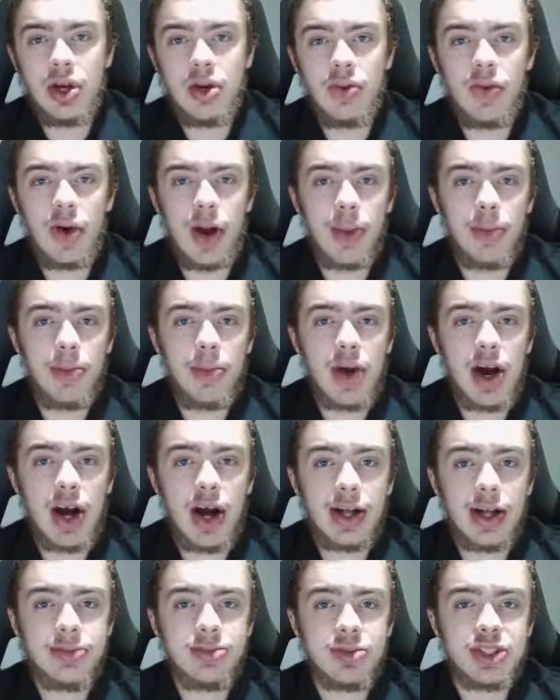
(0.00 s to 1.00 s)
Right,
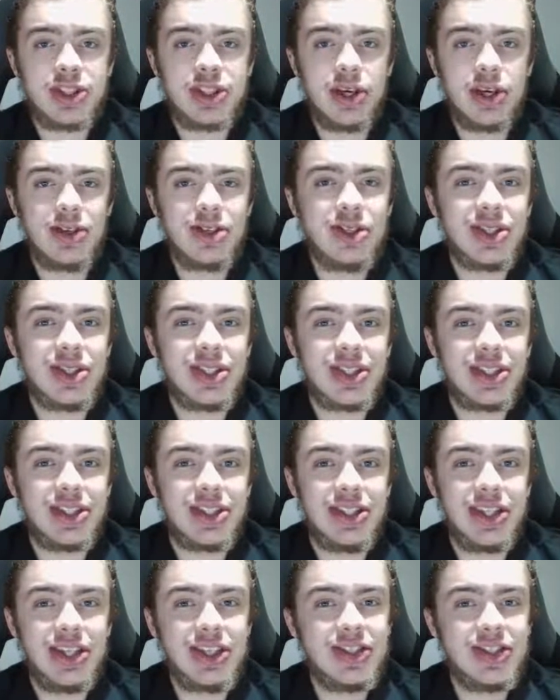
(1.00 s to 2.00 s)
I must tell you,
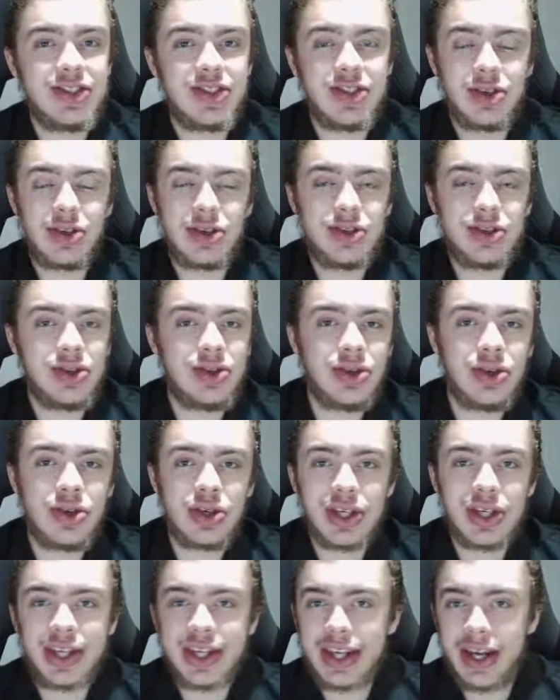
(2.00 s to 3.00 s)
you're not
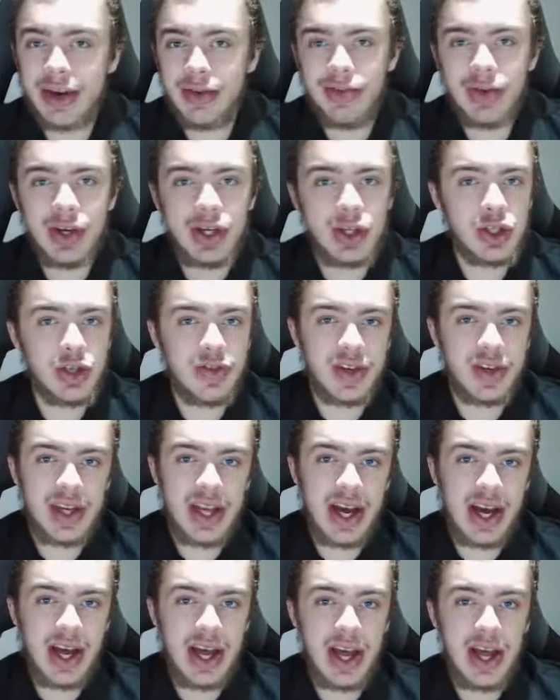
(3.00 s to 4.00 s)
going to get rich
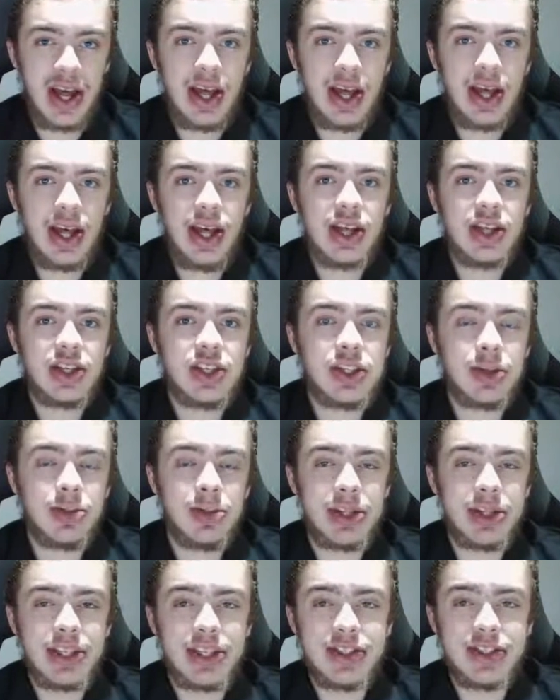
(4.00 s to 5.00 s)
overnight. Some
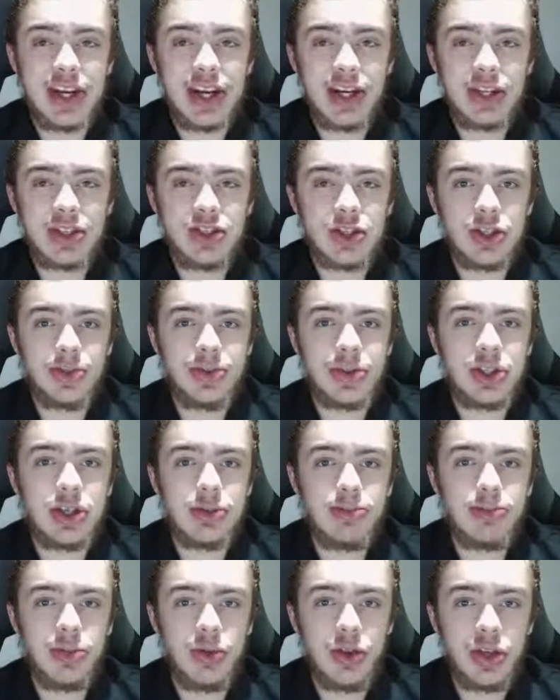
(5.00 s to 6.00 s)
of these airdrops
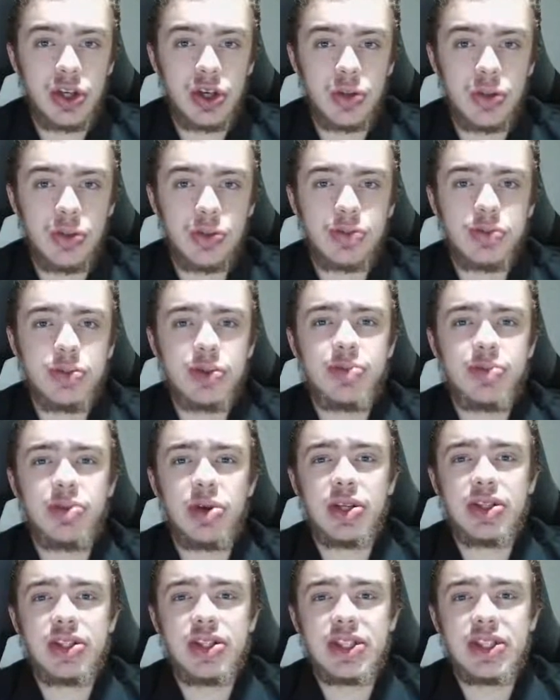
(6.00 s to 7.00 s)
that you'll be
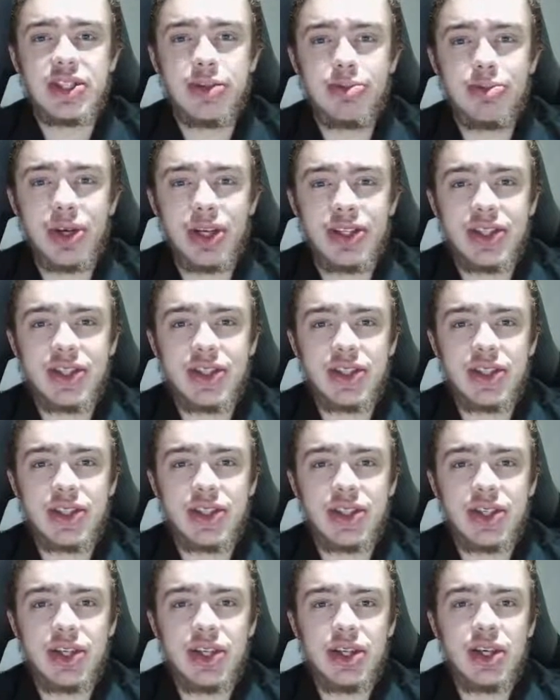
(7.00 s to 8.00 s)
participating in,
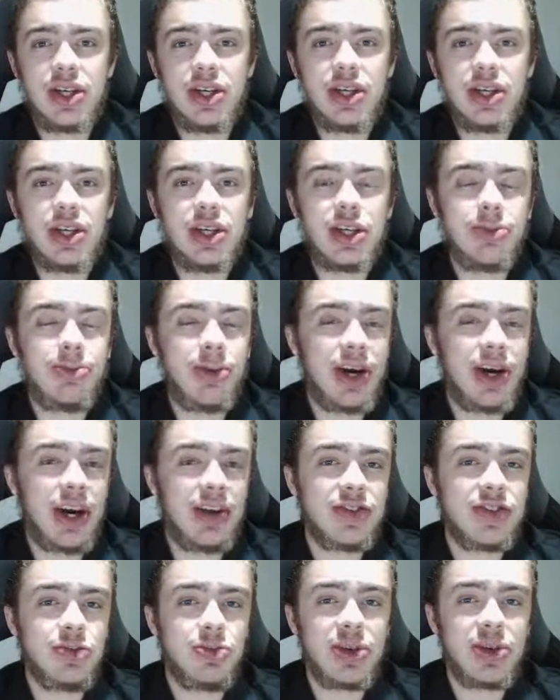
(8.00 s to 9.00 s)
you might
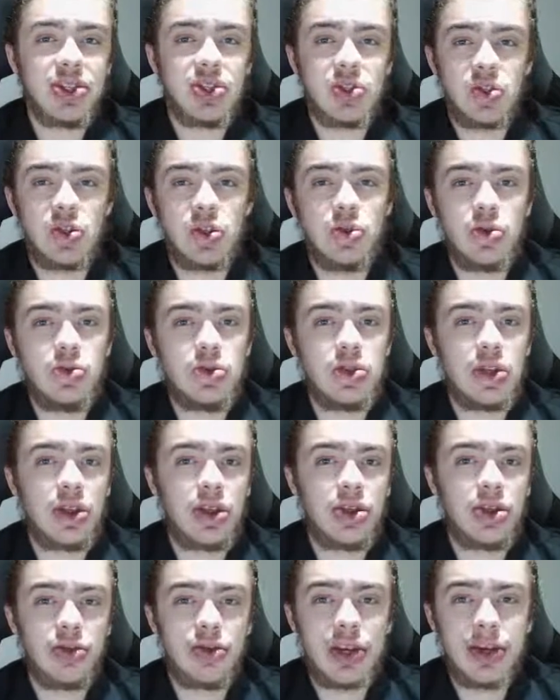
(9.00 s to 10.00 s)
have to wait 2 to
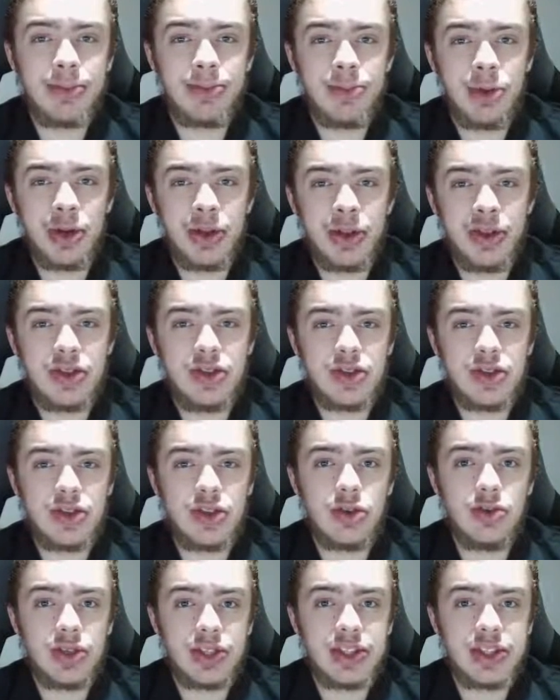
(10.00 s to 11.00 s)
3 months
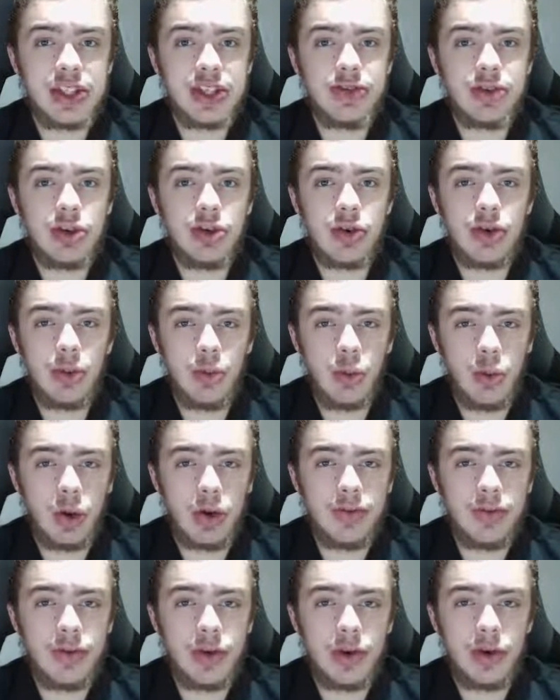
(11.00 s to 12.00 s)
to receive your
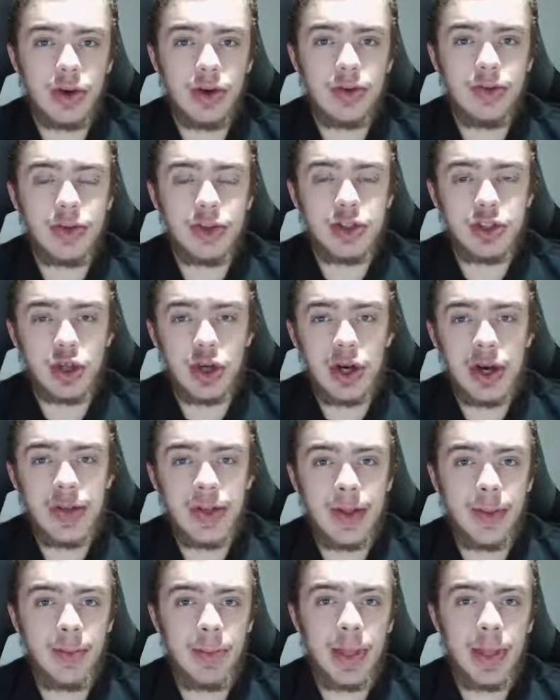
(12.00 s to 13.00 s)
reward for joining
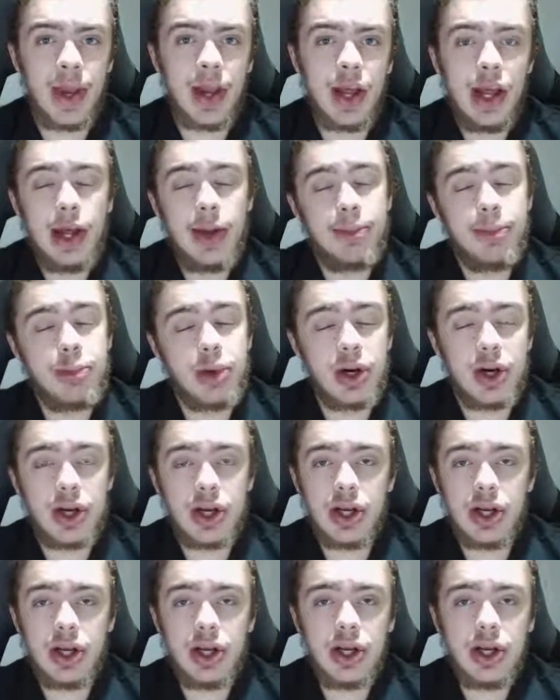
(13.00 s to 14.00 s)
them. But
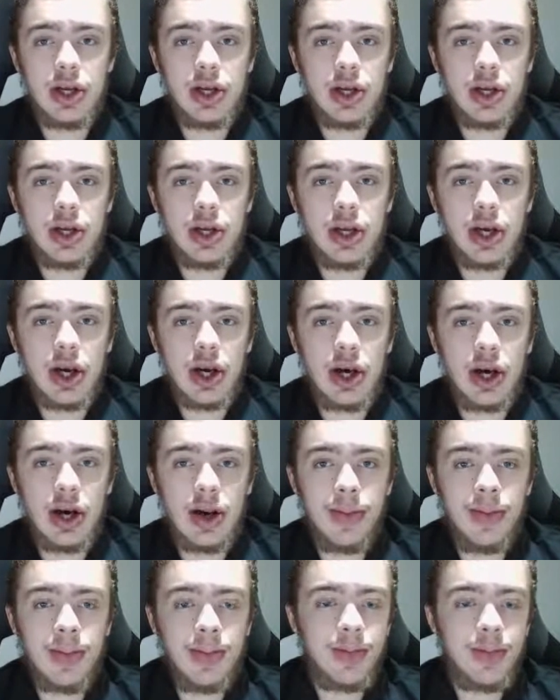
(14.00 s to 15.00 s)

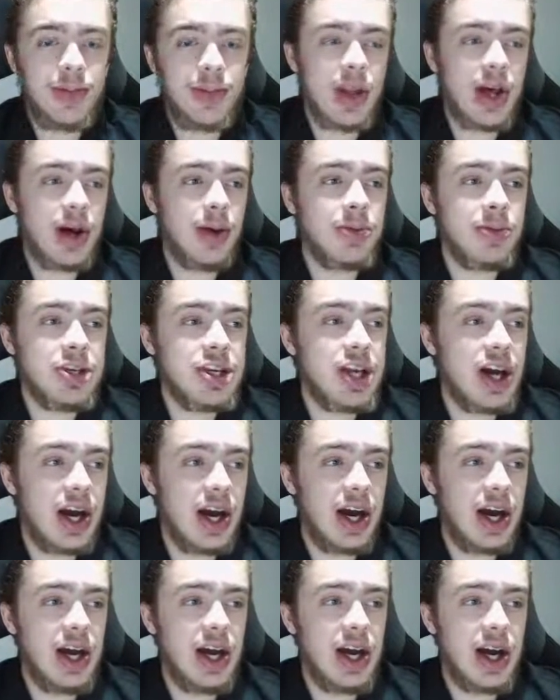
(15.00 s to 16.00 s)
I
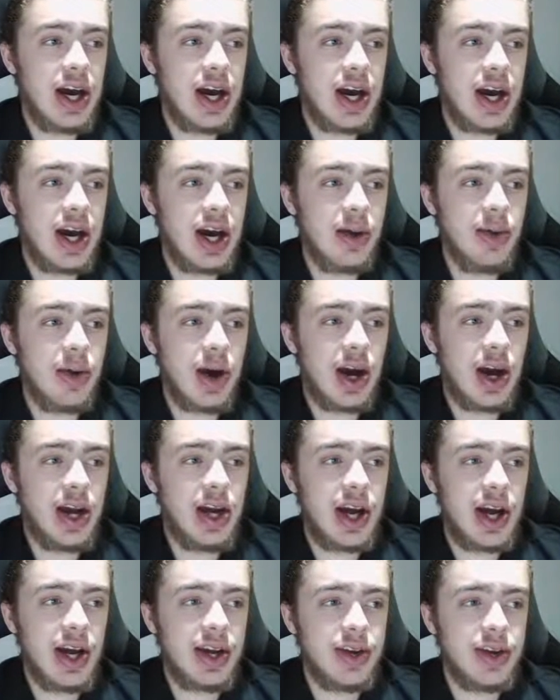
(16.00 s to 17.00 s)

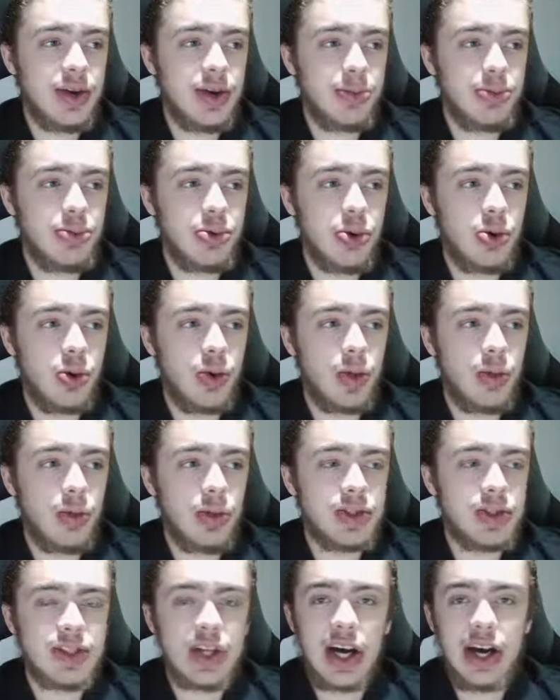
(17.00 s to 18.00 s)
added up all the
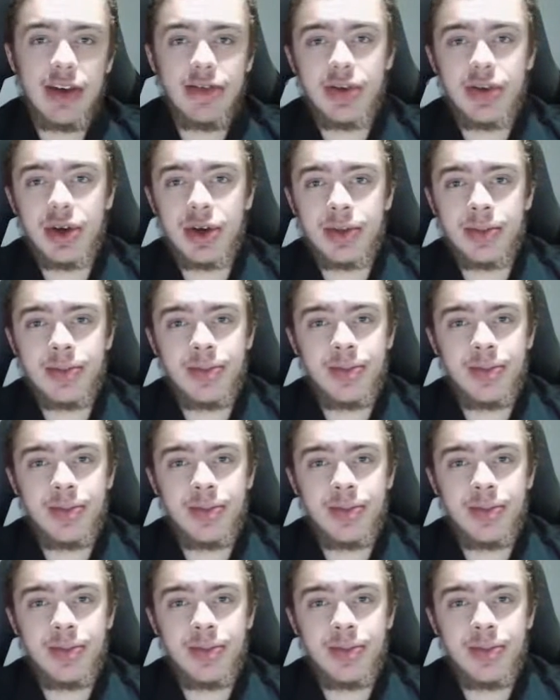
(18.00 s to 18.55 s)
ones that I've done